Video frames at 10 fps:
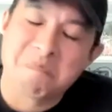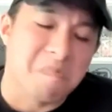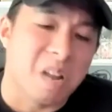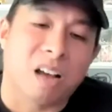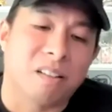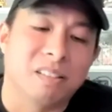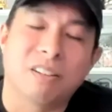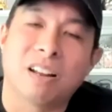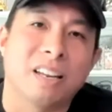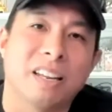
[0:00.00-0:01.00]
No,
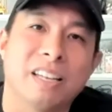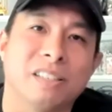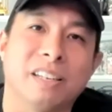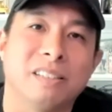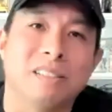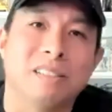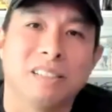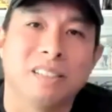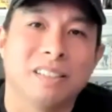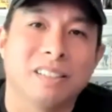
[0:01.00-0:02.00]
they're not an Asian
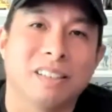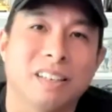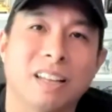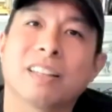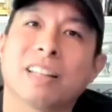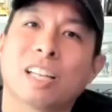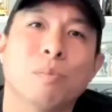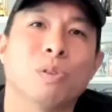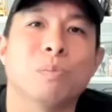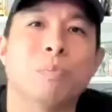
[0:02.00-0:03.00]
agency. And I think that's
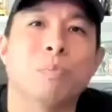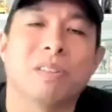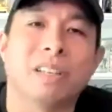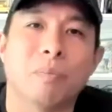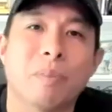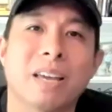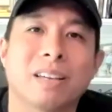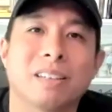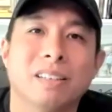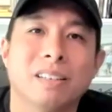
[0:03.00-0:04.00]
the most important thing to
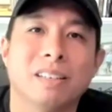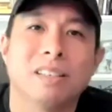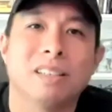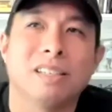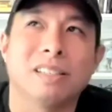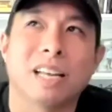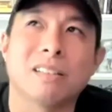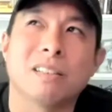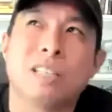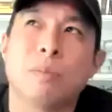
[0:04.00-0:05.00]
make, is
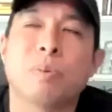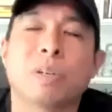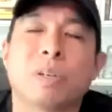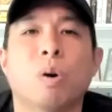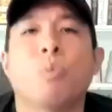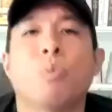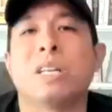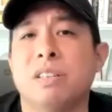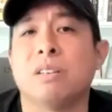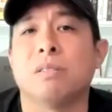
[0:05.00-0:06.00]
that typically what we
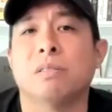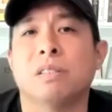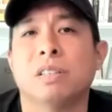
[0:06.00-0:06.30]
do